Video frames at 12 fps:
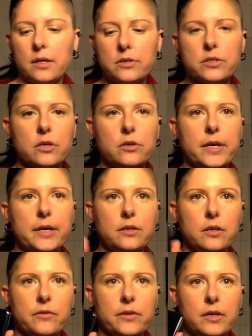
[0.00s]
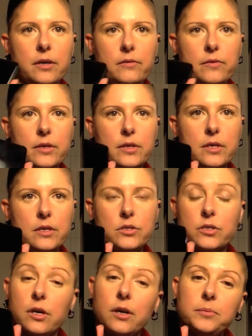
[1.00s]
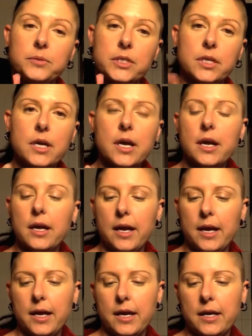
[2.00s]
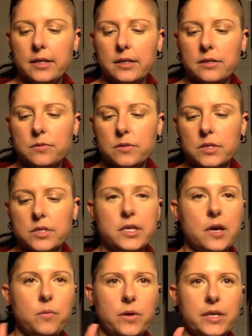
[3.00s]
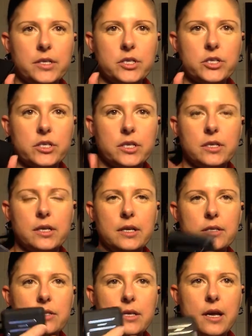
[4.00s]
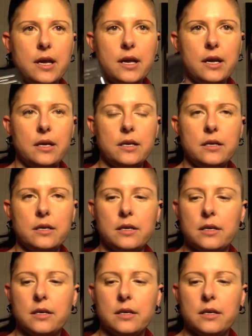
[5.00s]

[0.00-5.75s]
there's a cradle over there with a Skulpt. And this was a day one edition. It's a,